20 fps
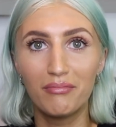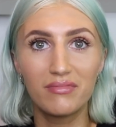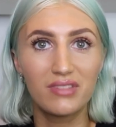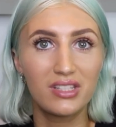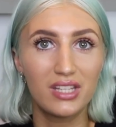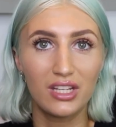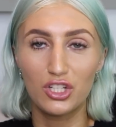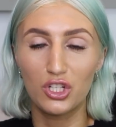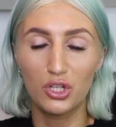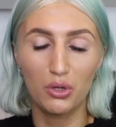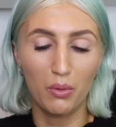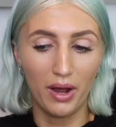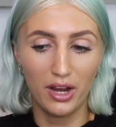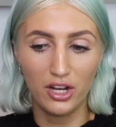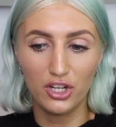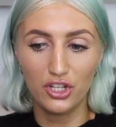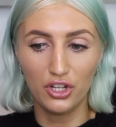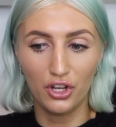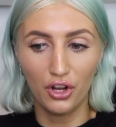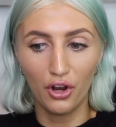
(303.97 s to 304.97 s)

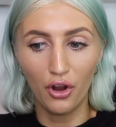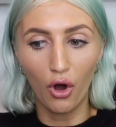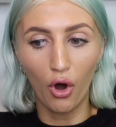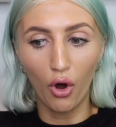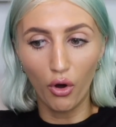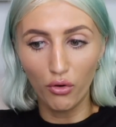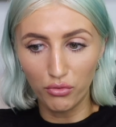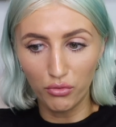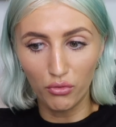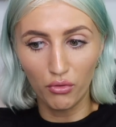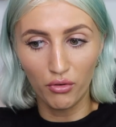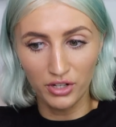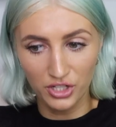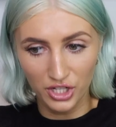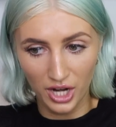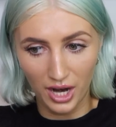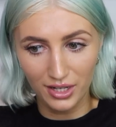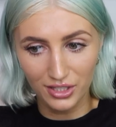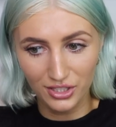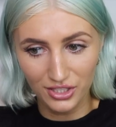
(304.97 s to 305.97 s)
situation of
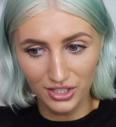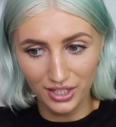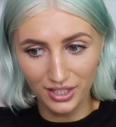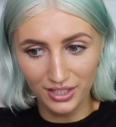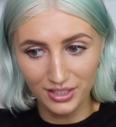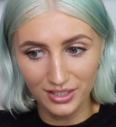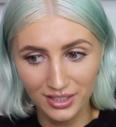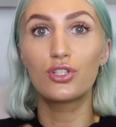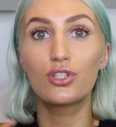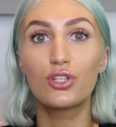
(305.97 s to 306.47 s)
rejection.